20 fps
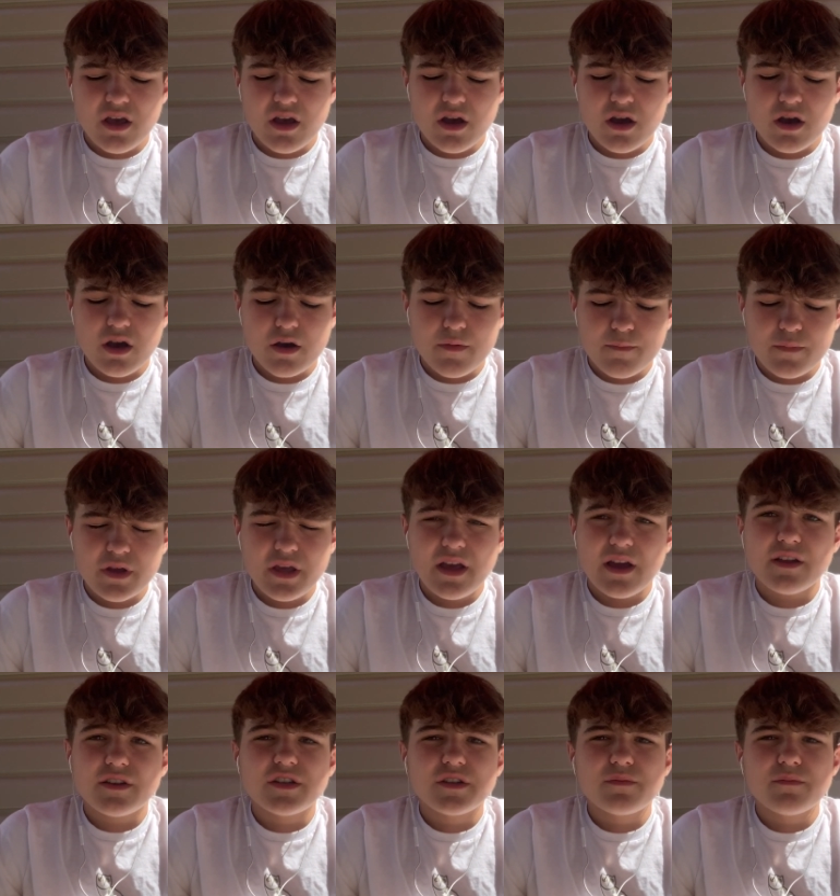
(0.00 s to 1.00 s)
But
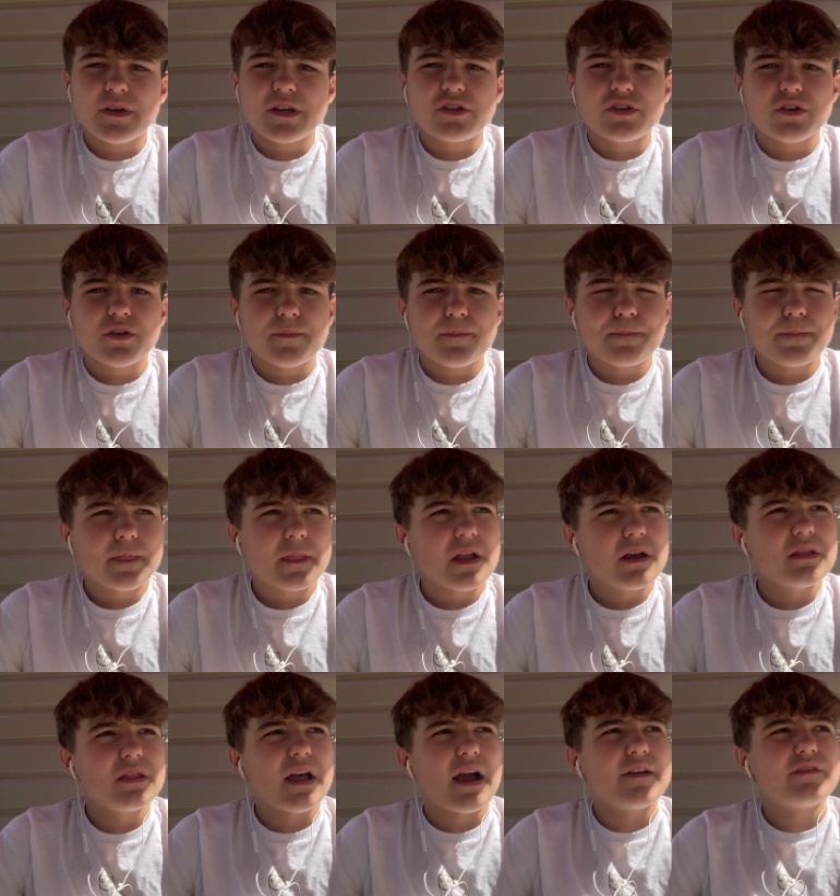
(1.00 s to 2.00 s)
yeah, just make sure
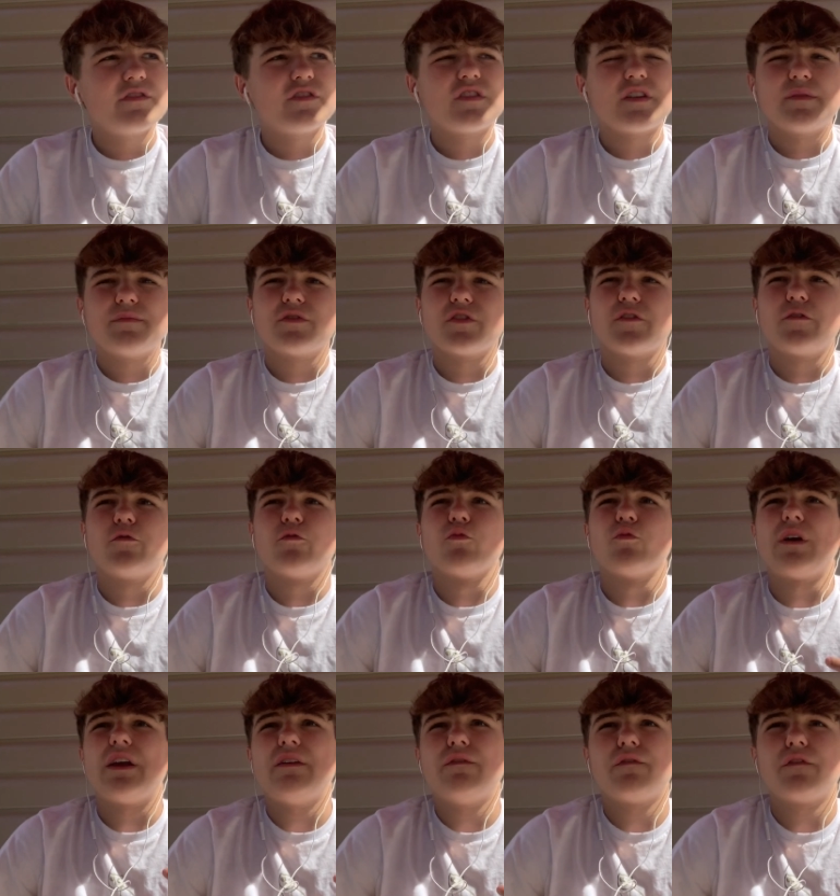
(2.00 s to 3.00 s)
live streams are
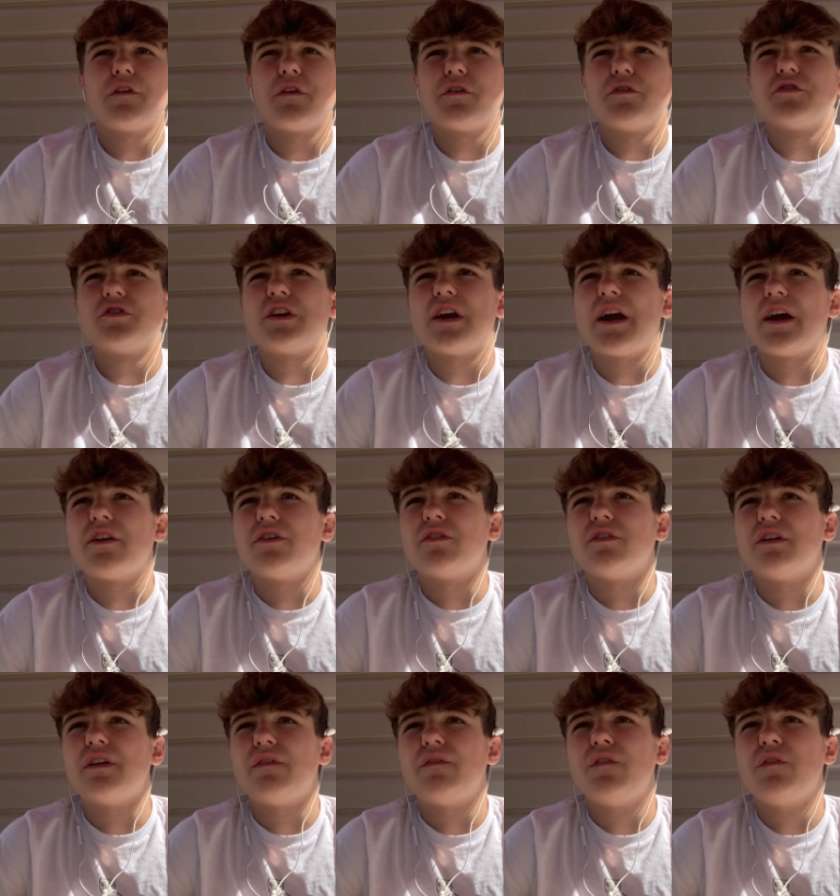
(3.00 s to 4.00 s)
great for your
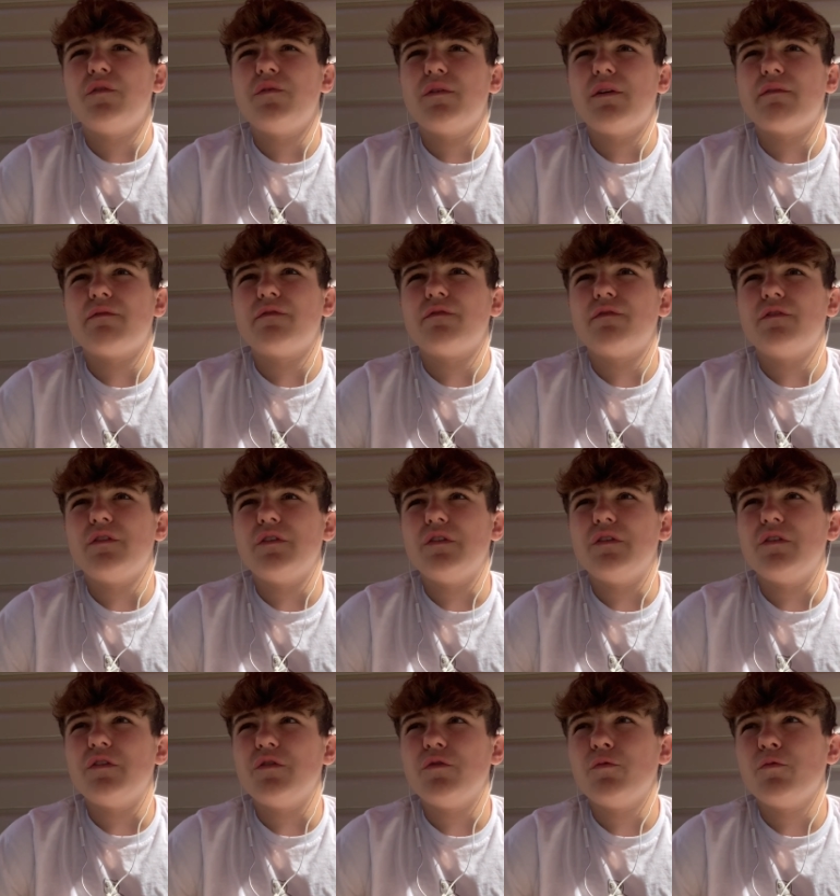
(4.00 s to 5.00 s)
channel. If
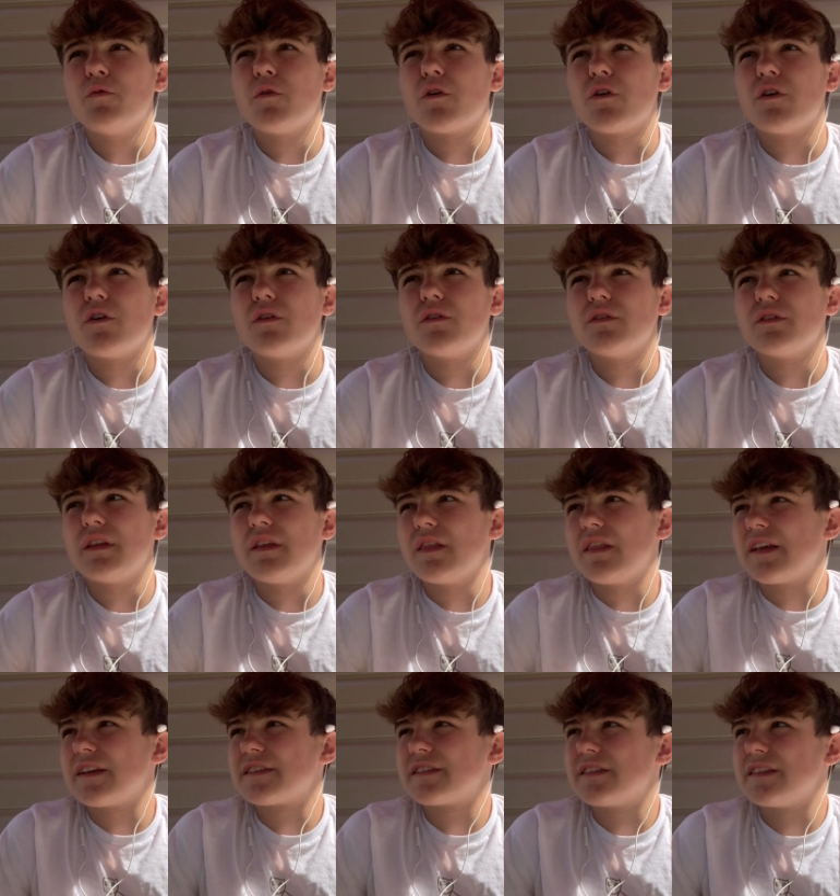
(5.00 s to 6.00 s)
you are,
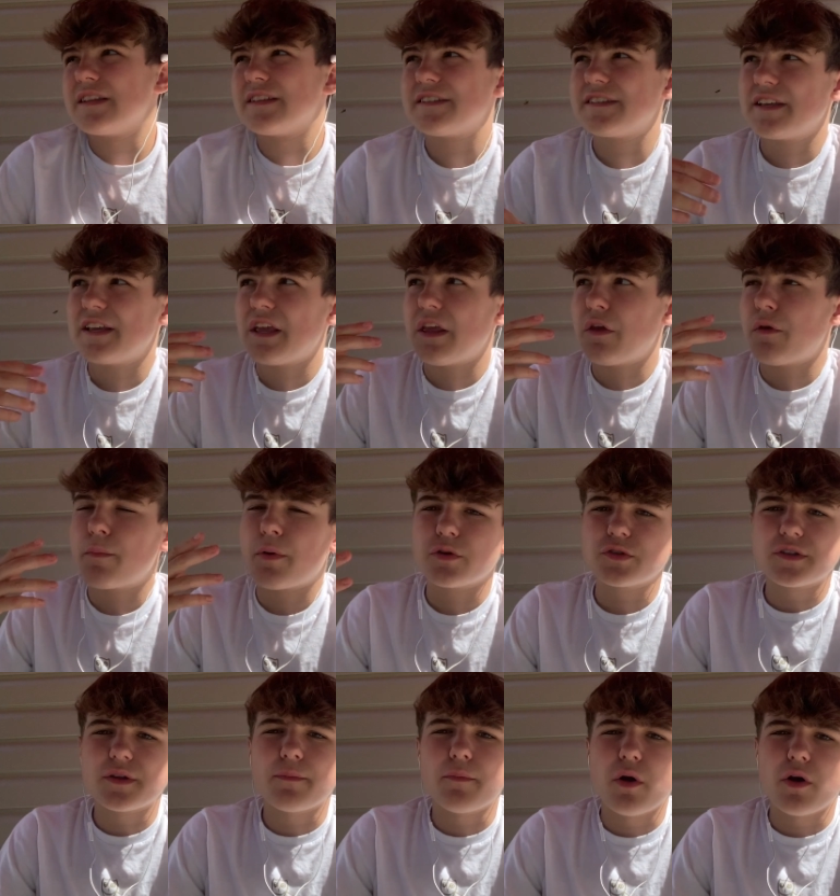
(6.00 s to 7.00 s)
like, let's say you
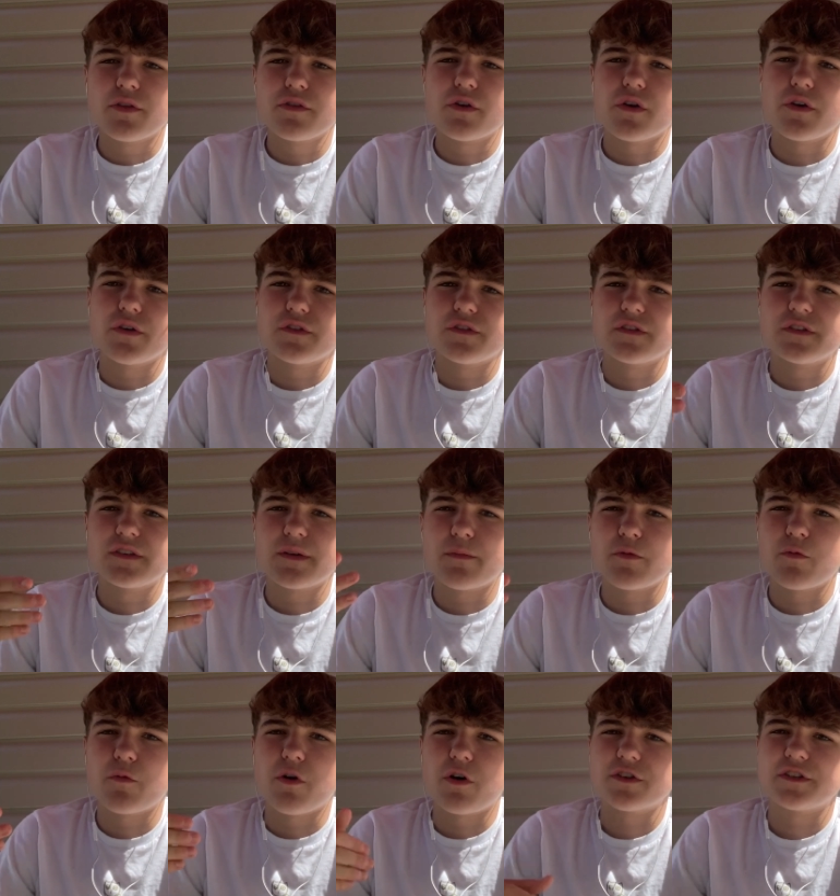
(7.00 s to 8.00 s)
post a montage and
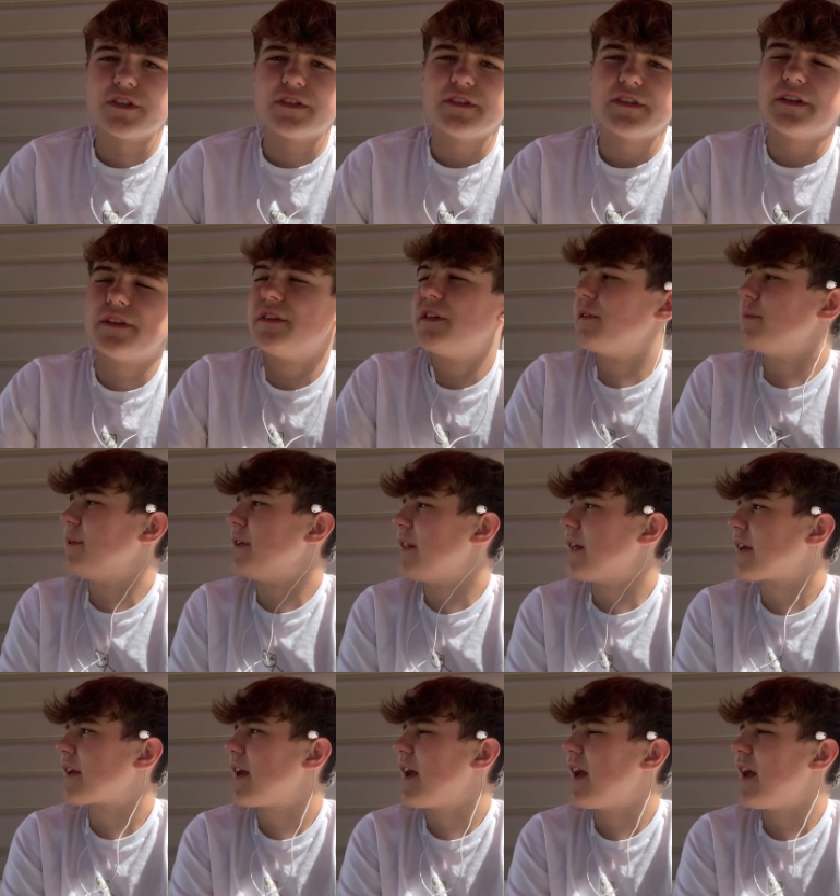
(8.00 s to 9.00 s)
someone watches it, they'll be
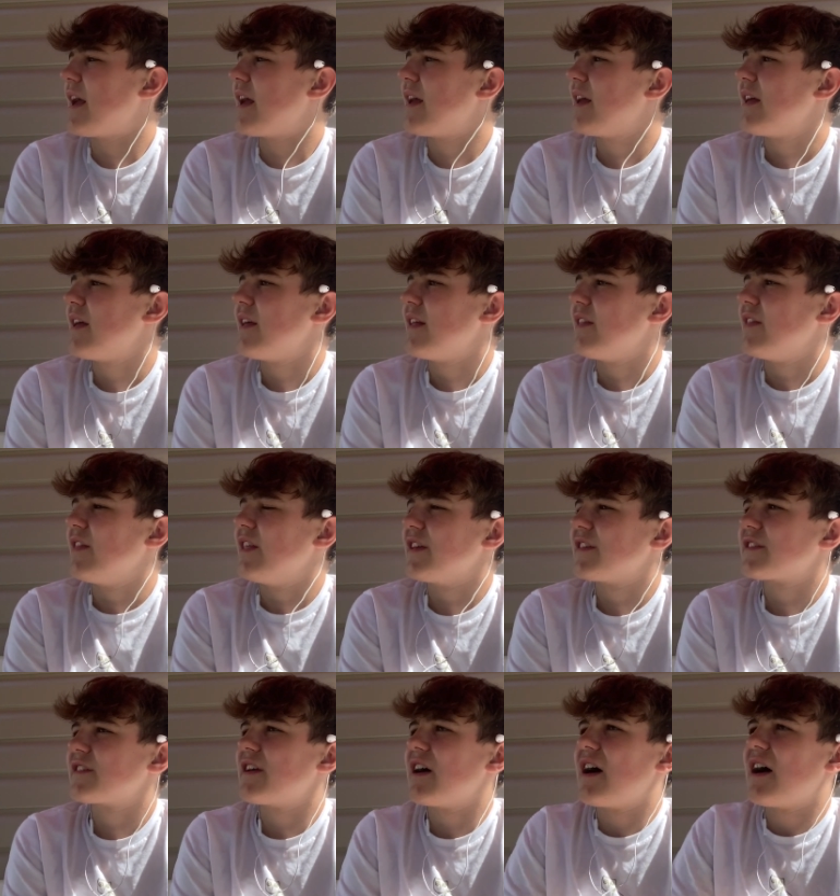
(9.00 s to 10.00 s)
like, hey,
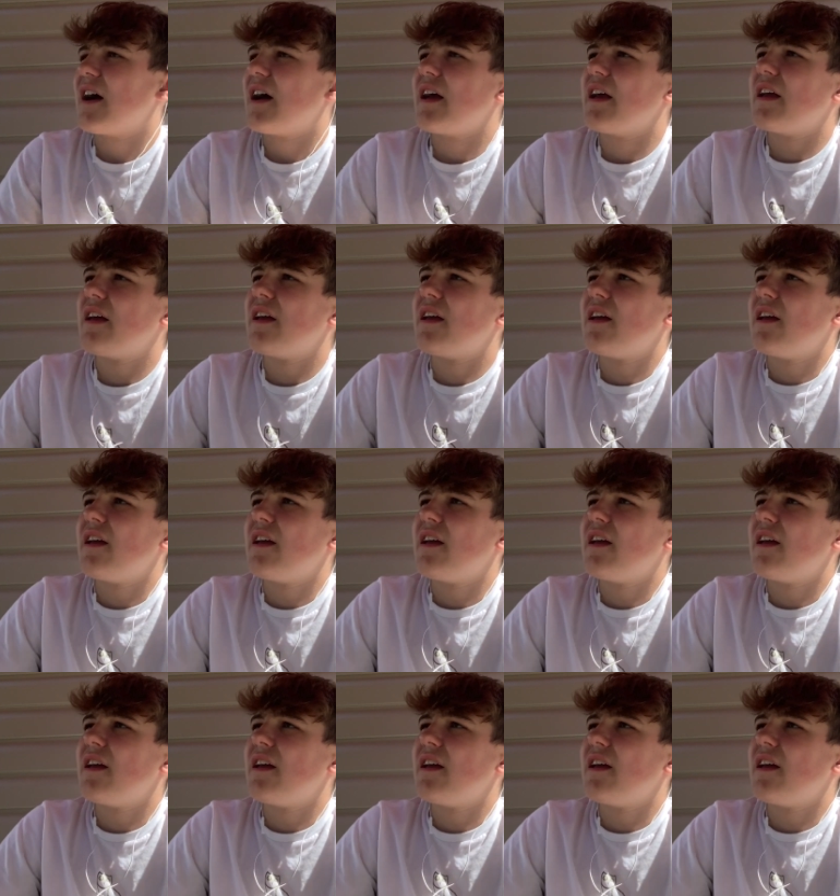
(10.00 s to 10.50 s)
this guy,